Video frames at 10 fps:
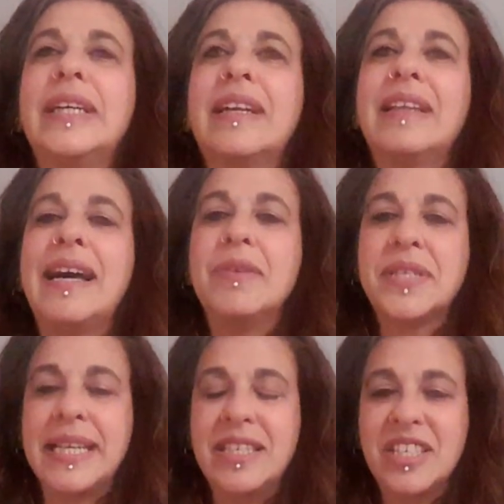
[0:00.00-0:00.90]
allows
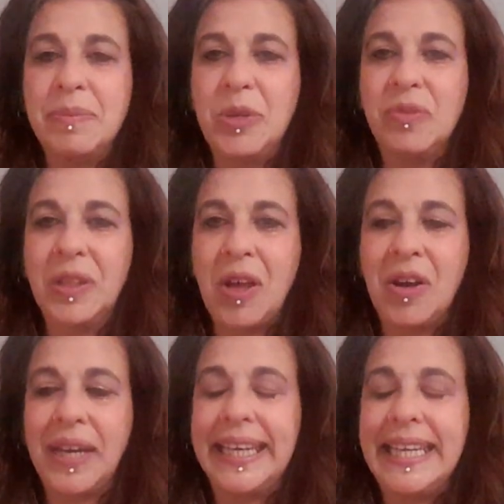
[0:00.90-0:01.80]
things to move
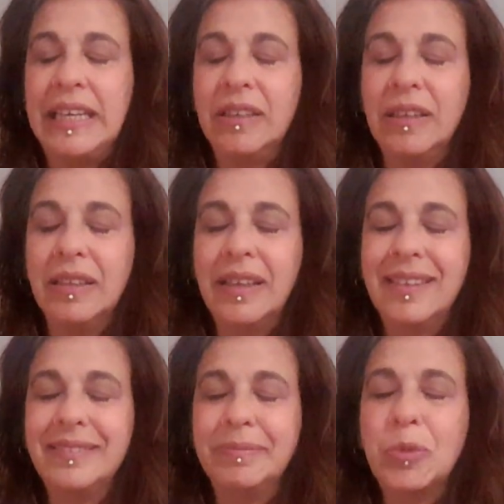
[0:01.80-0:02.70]
along and heal
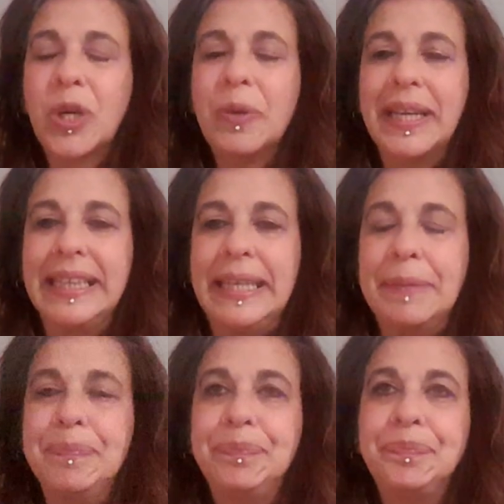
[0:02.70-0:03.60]
more quickly
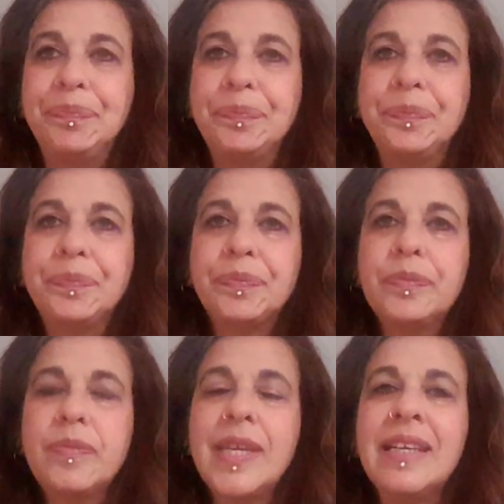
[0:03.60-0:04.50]

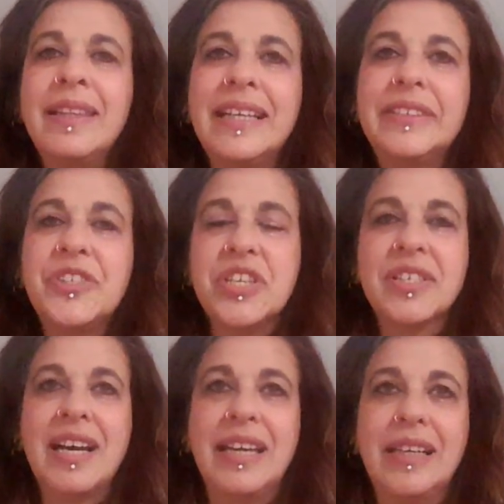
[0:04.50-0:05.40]
than
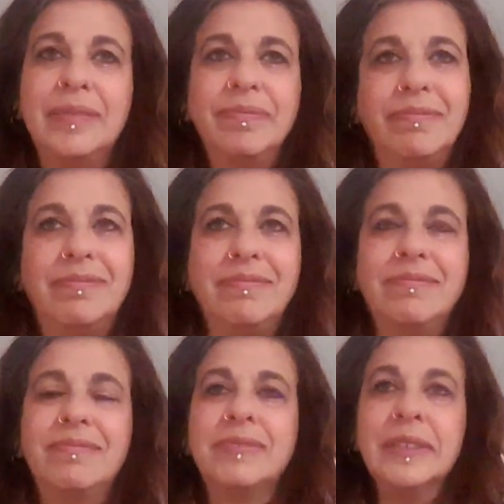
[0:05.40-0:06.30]
just kind of
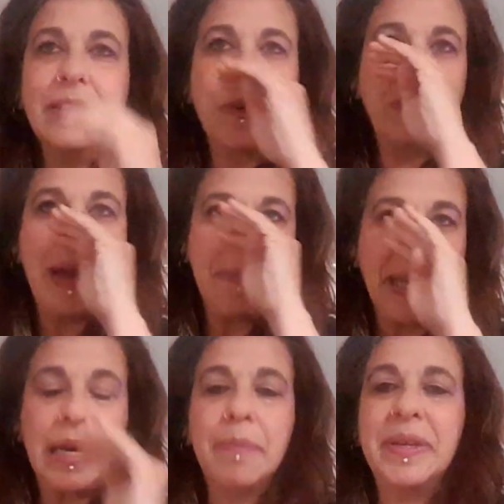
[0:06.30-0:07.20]

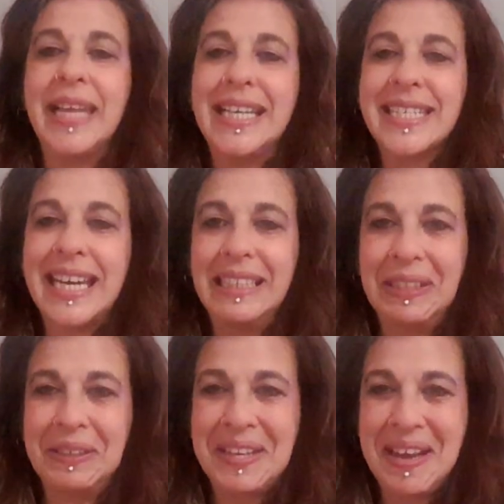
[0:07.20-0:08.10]
wrapping it up in that tight
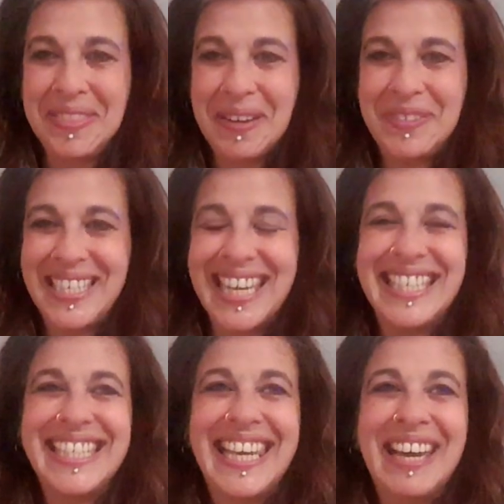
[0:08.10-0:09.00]
little knot that we
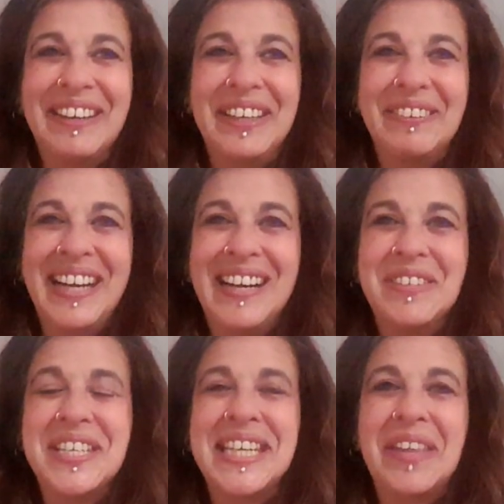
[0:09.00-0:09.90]
tend to carry
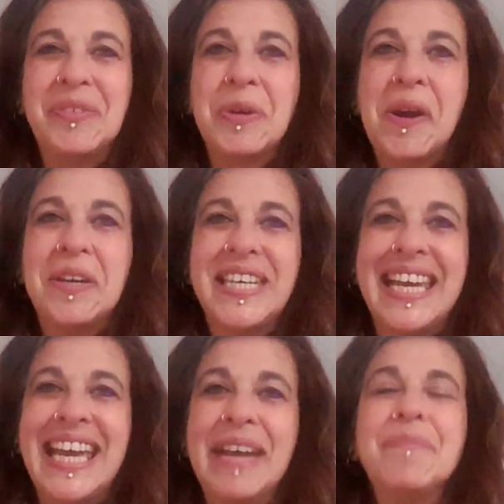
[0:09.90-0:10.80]
around to get through our
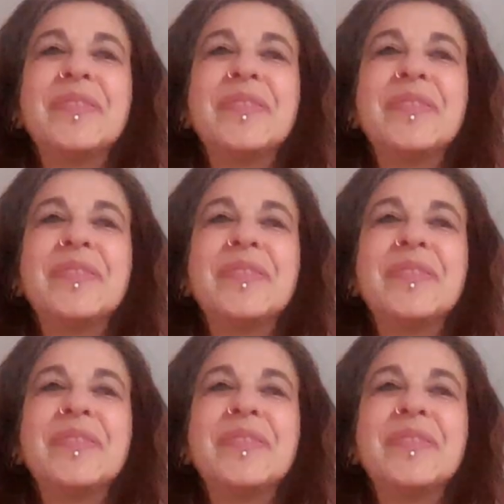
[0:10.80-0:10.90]
day.